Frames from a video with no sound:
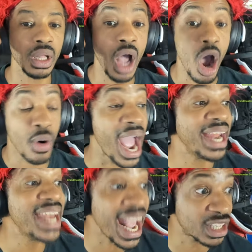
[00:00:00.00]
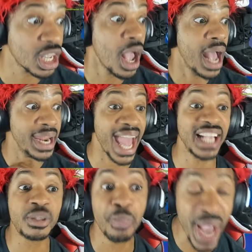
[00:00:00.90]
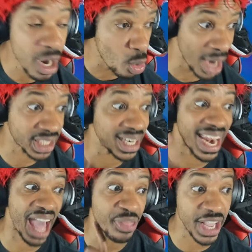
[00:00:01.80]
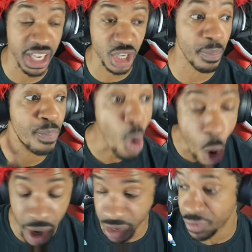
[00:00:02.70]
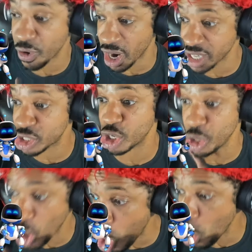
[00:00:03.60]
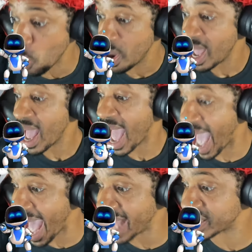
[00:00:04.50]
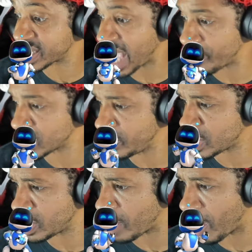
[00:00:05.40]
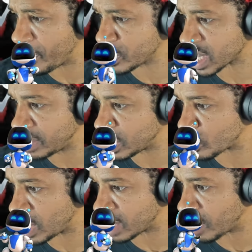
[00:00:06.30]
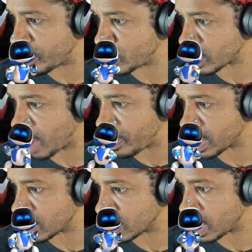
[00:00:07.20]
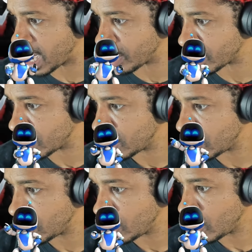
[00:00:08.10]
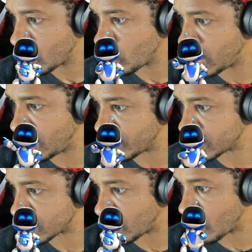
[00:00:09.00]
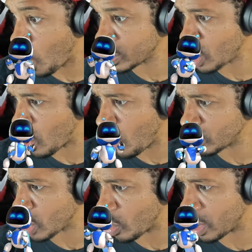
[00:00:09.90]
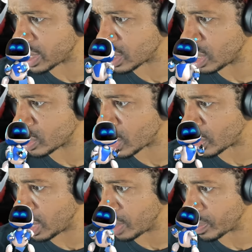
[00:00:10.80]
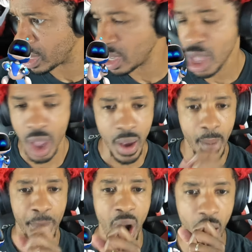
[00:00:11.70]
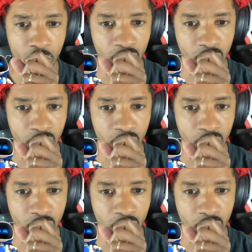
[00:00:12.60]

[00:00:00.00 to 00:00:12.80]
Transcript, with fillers: all right next next big question that i think is important for us to know as gamers let me turn down my music i just realized my music might be a little loud what level was on also oh, also oh, it was turned up bro